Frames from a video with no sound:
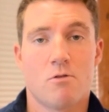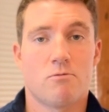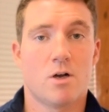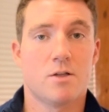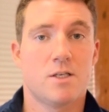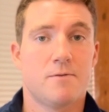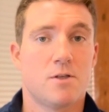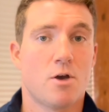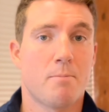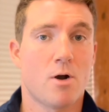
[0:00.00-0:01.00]
relative to
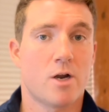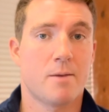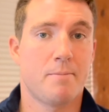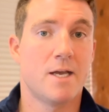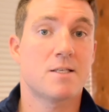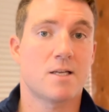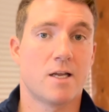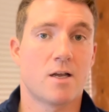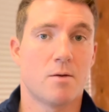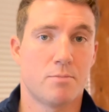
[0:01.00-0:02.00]
their market-based
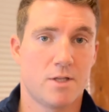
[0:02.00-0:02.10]
income